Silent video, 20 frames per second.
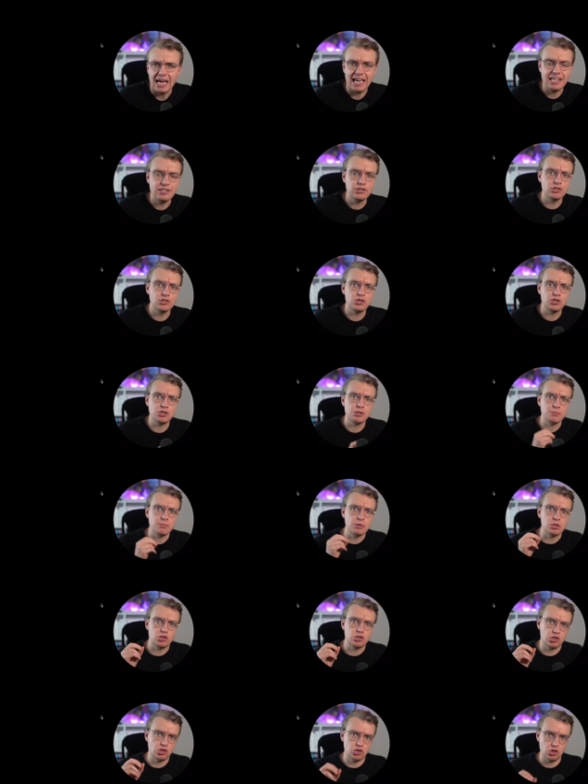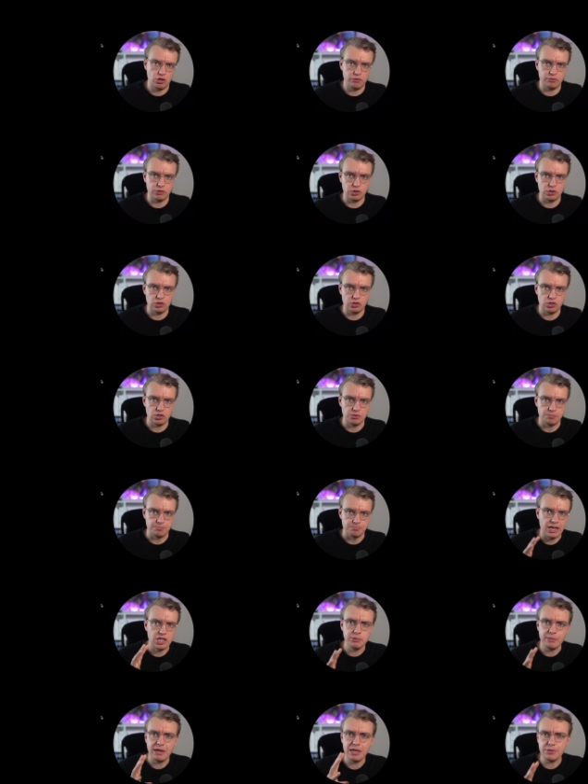Enter serverless.
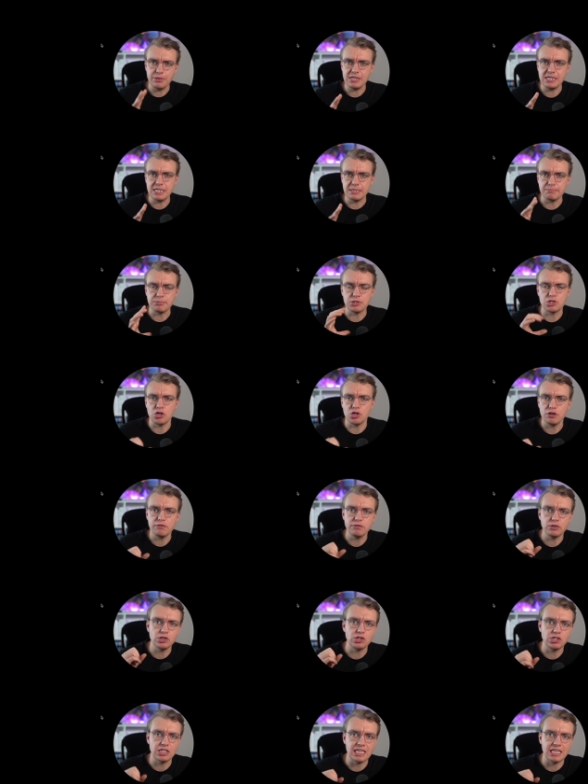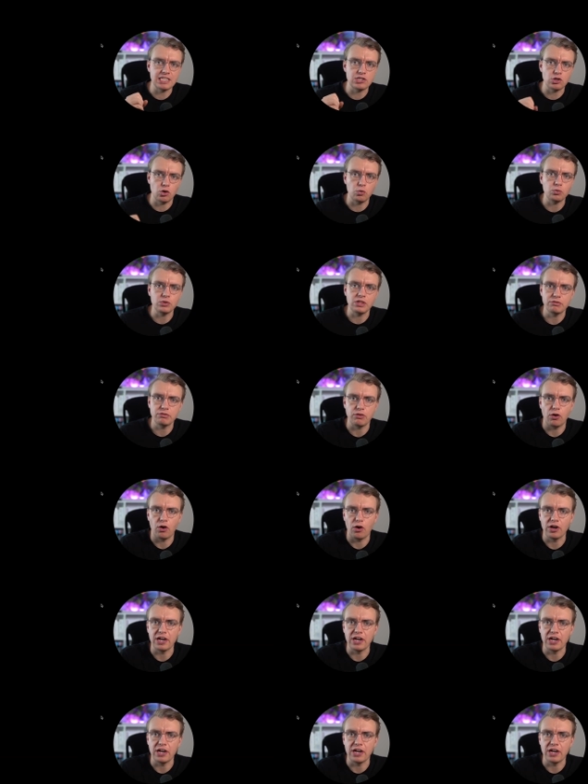And you might think serverless is only for